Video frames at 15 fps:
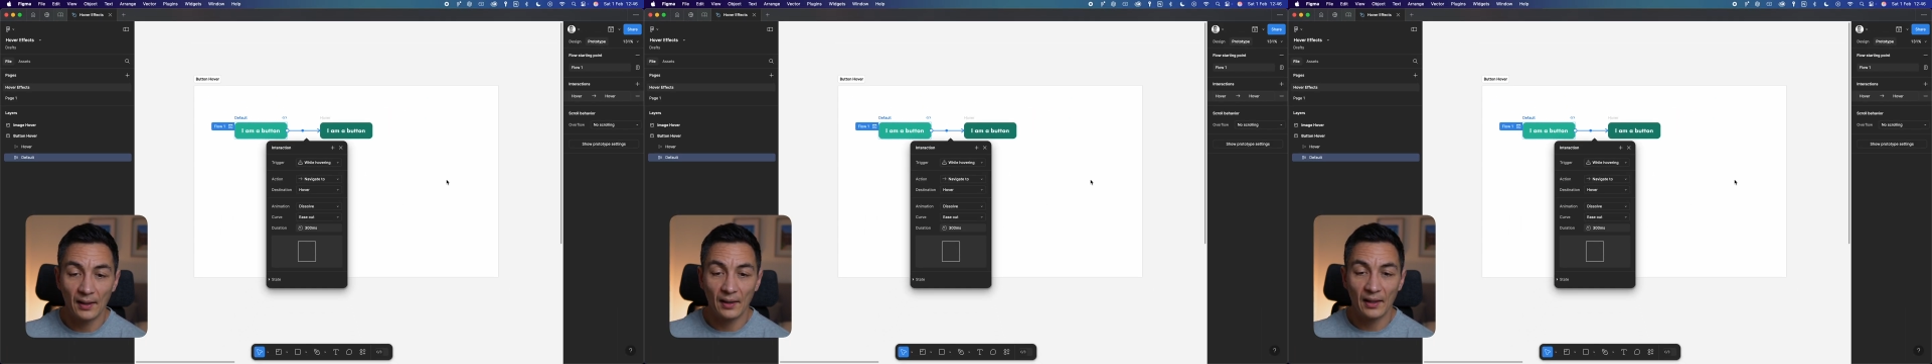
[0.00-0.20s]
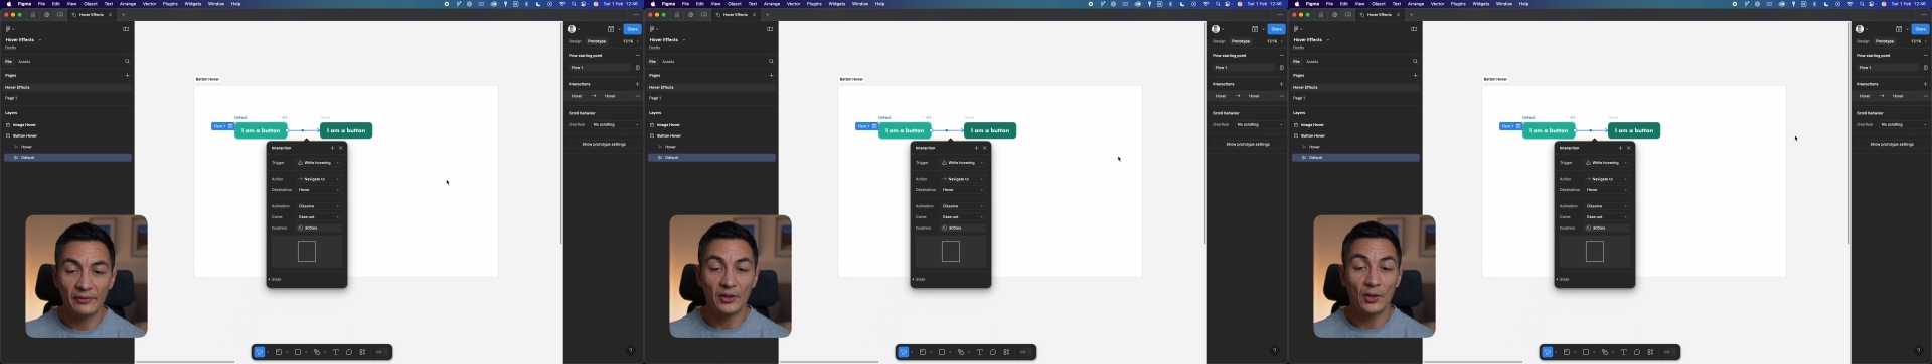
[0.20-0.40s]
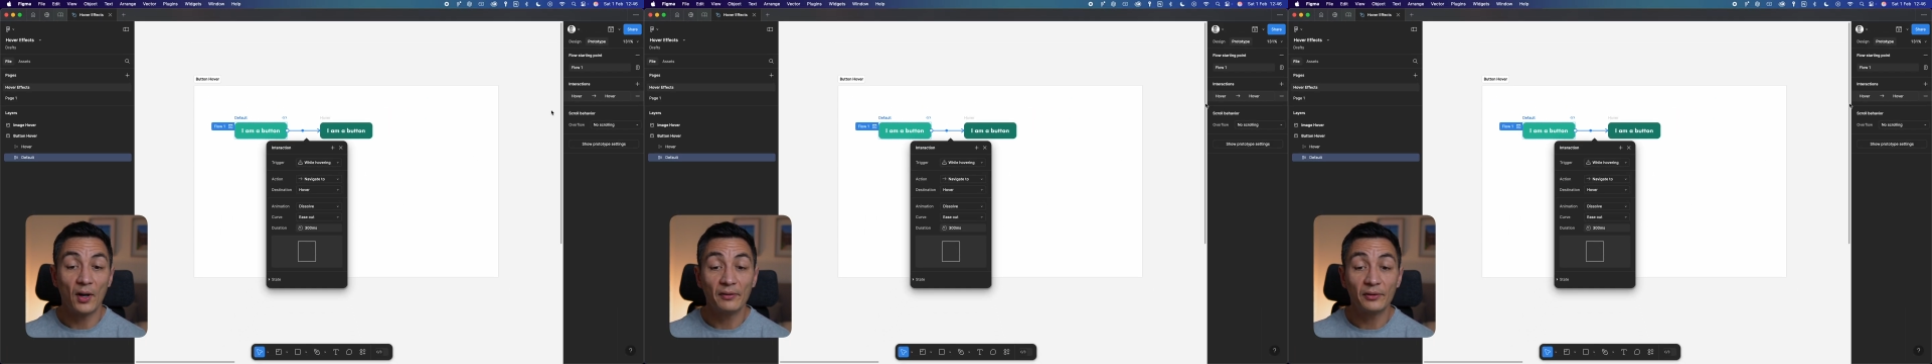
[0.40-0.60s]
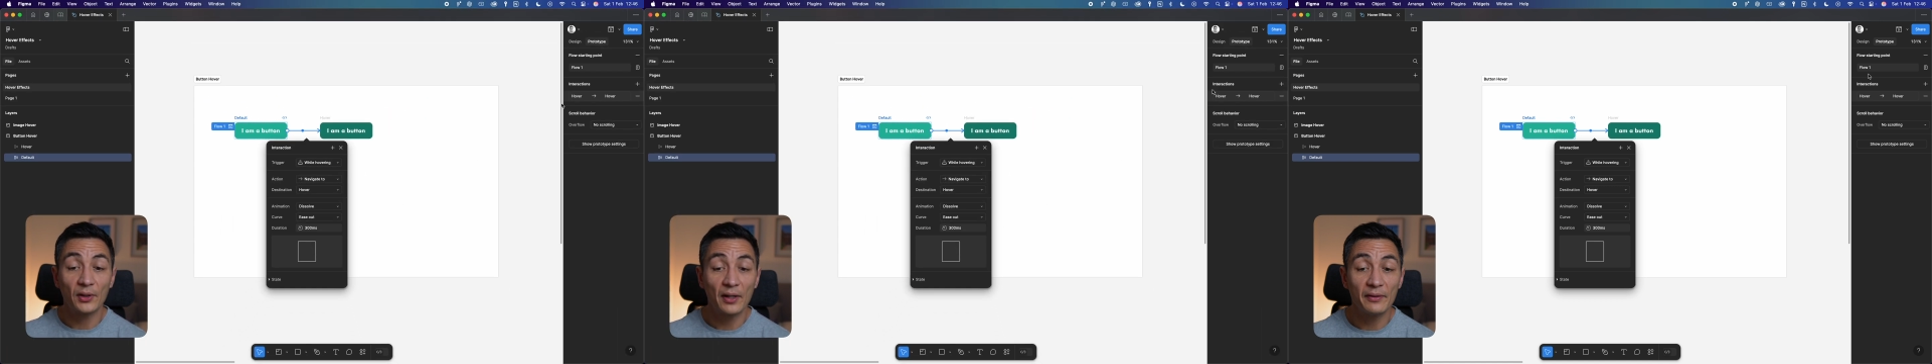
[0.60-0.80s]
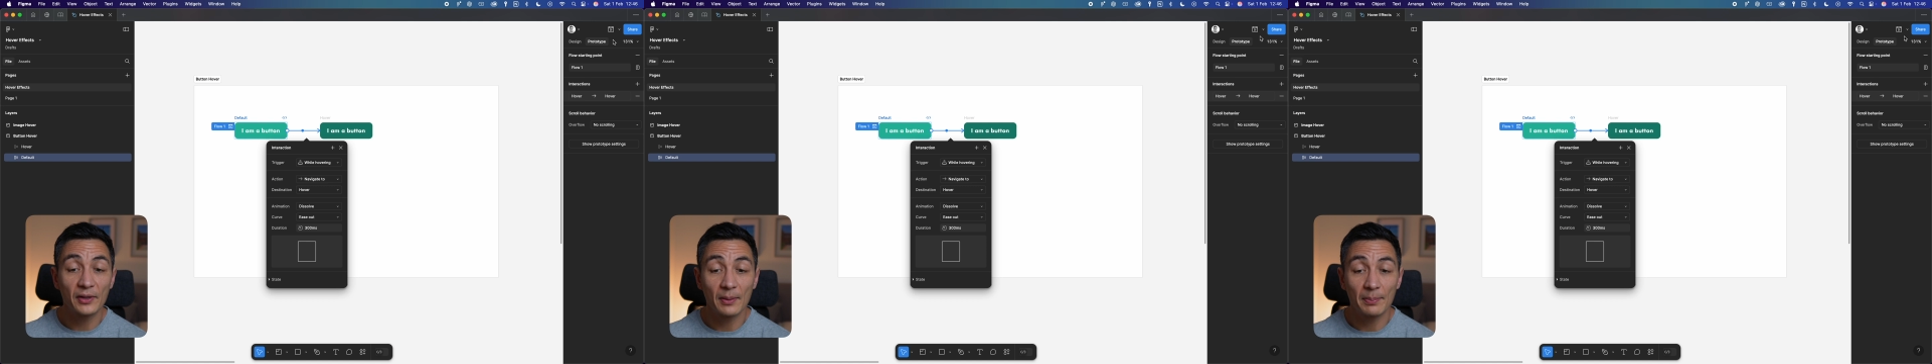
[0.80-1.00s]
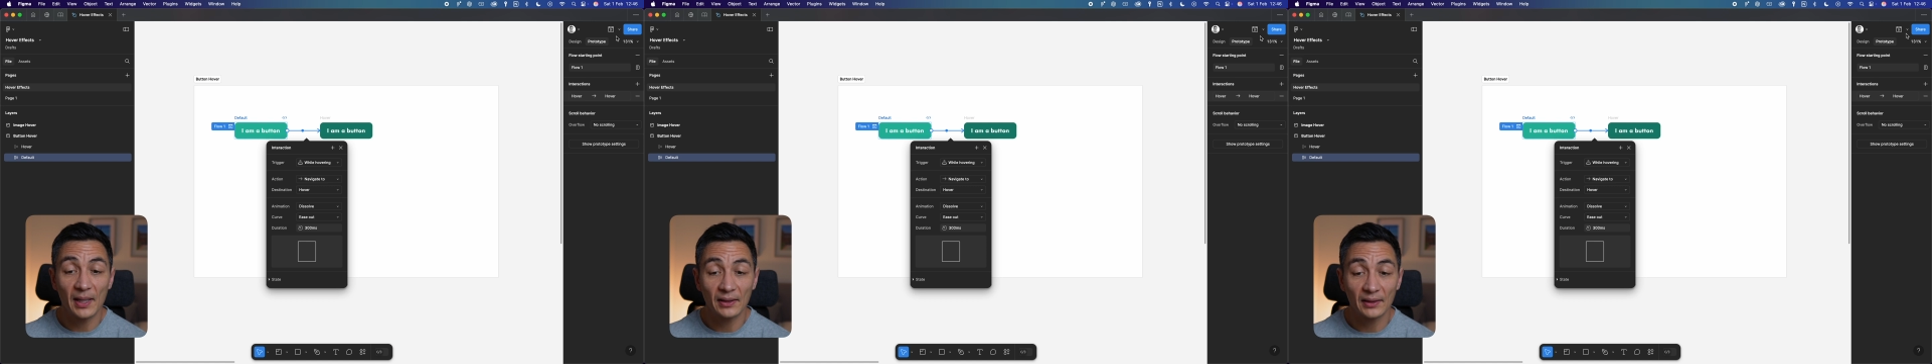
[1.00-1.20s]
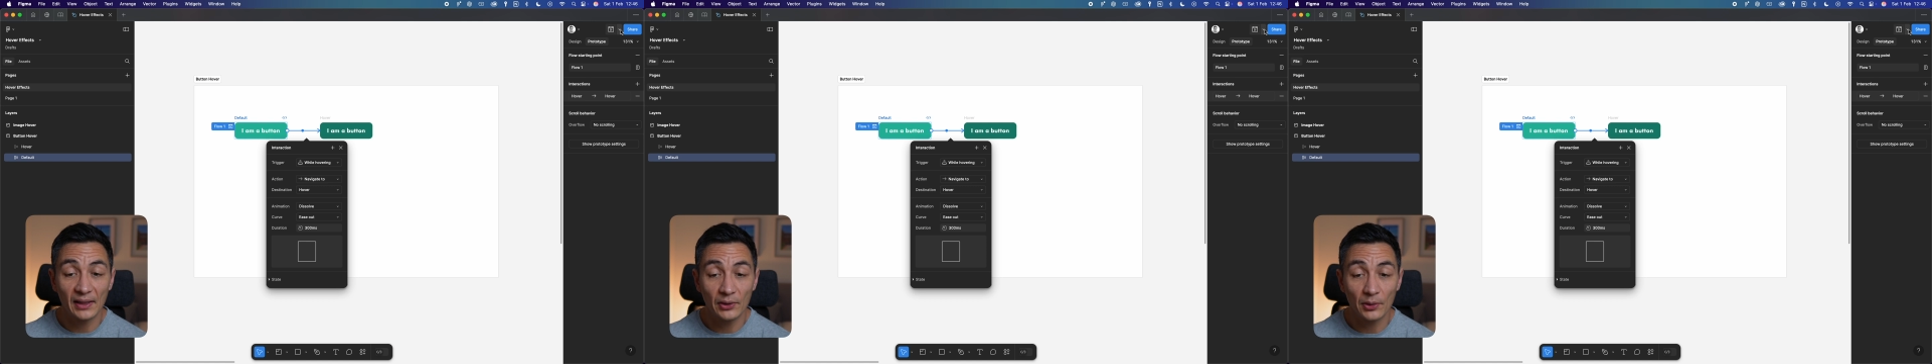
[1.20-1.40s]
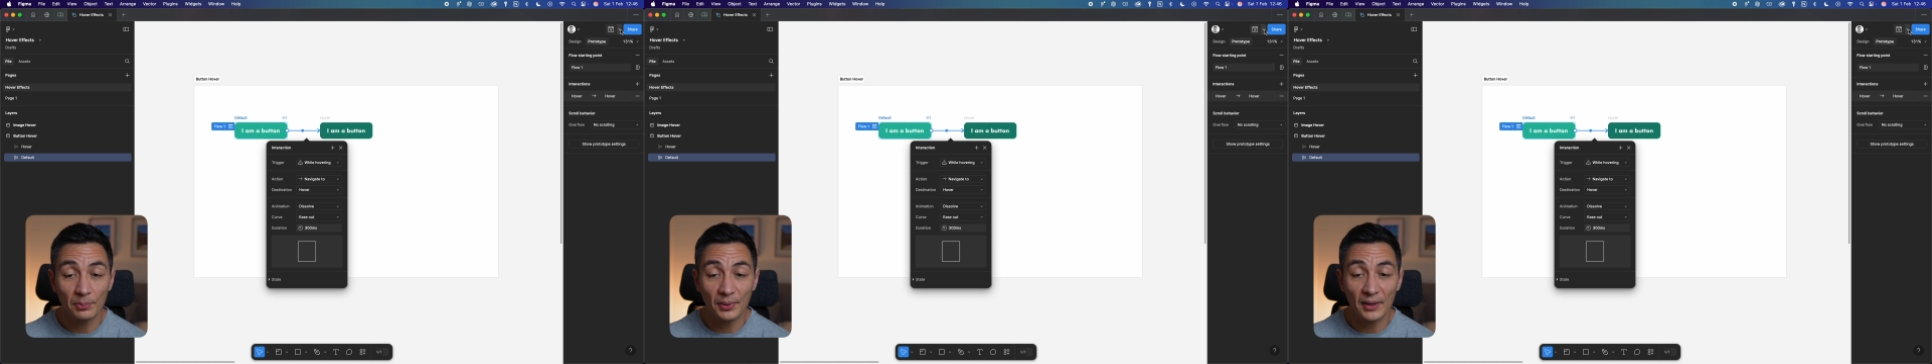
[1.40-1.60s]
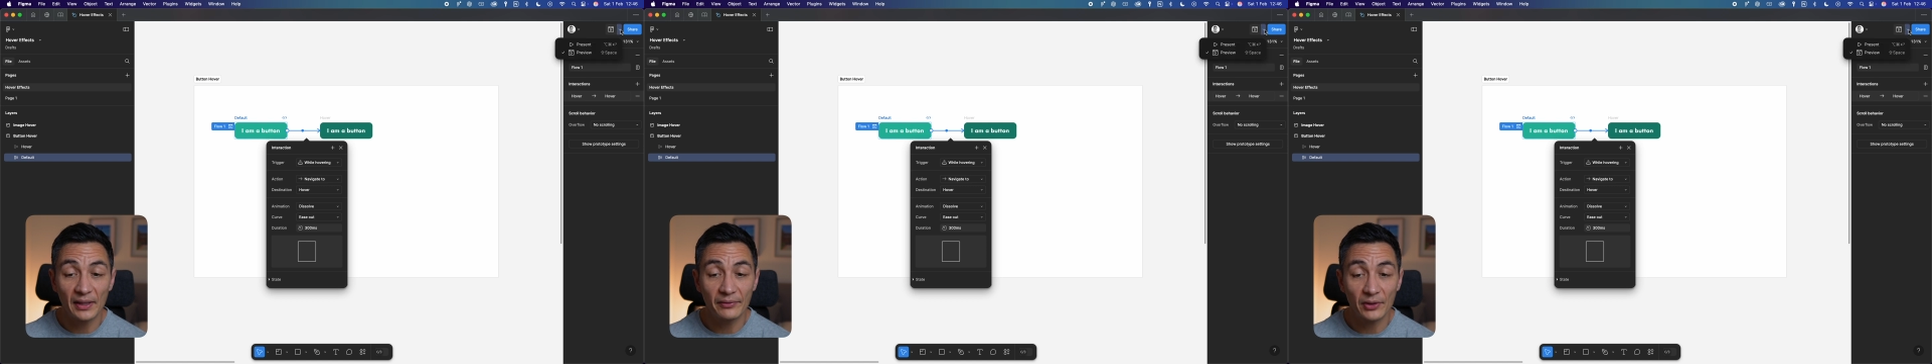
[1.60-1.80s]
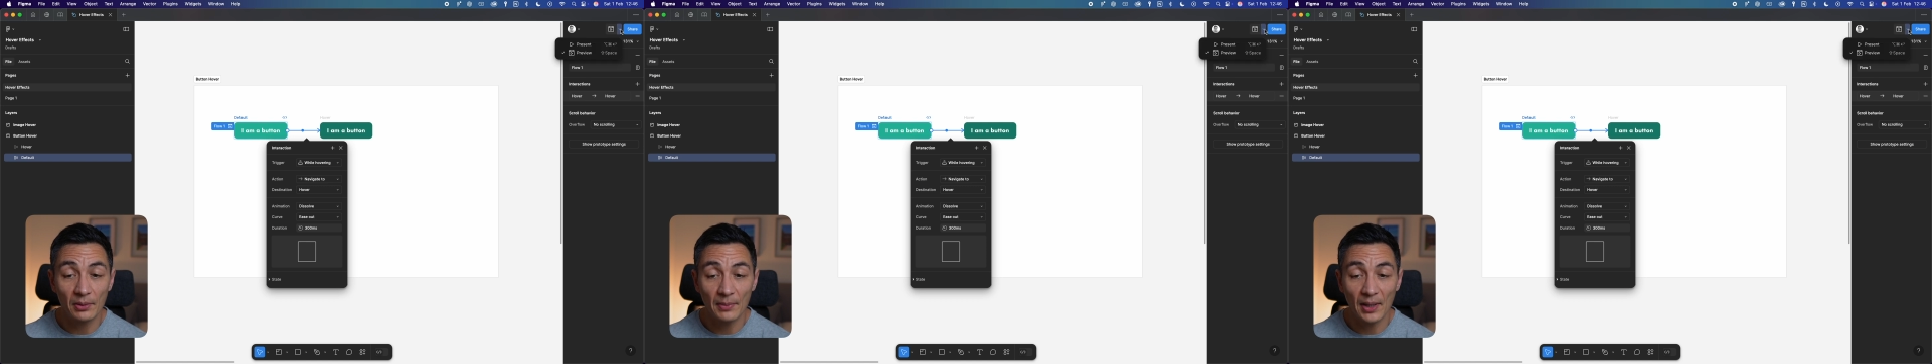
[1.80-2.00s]
If you hover over the button in your
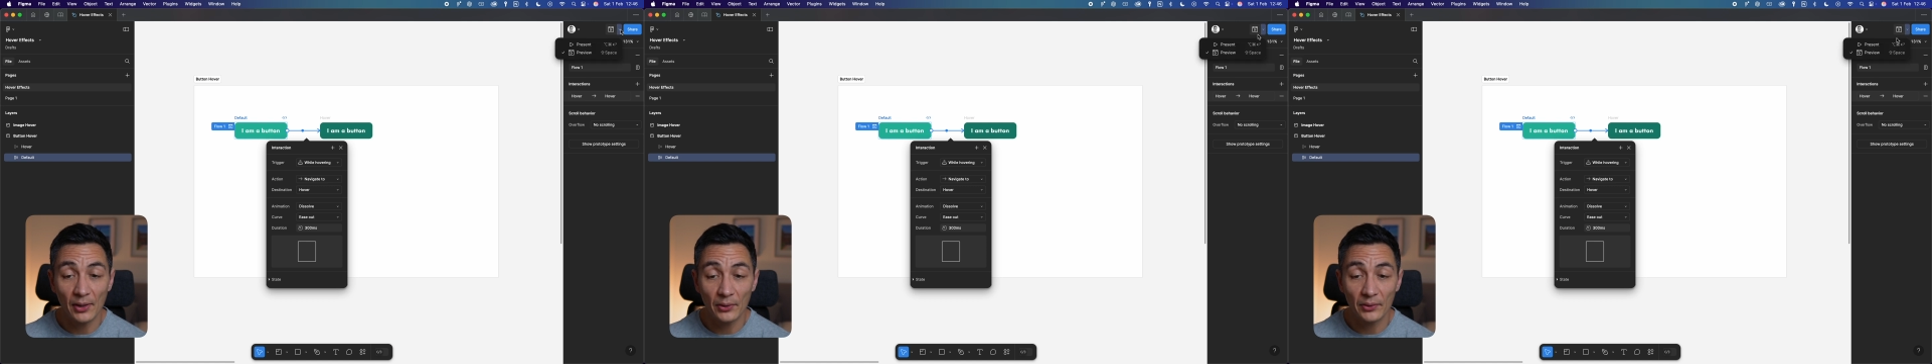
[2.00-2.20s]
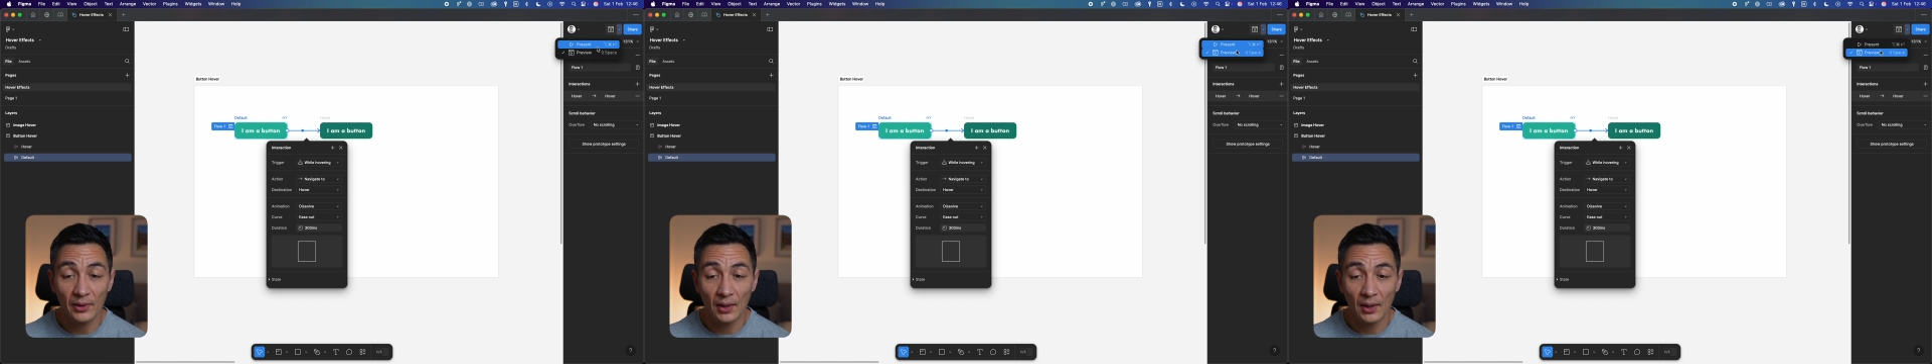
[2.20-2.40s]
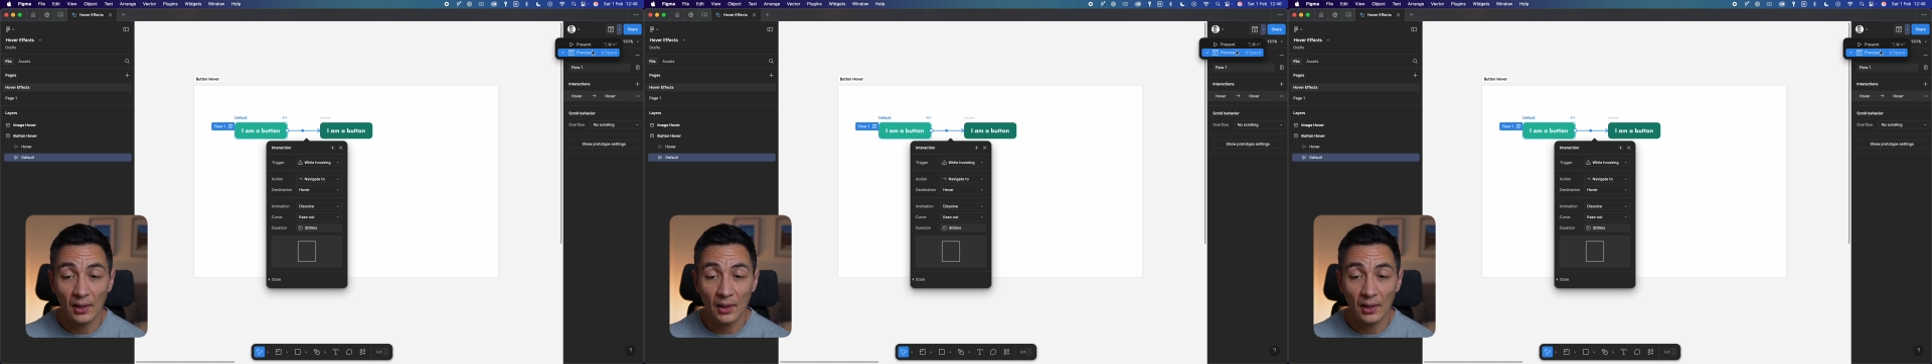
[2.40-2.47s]
preview mode,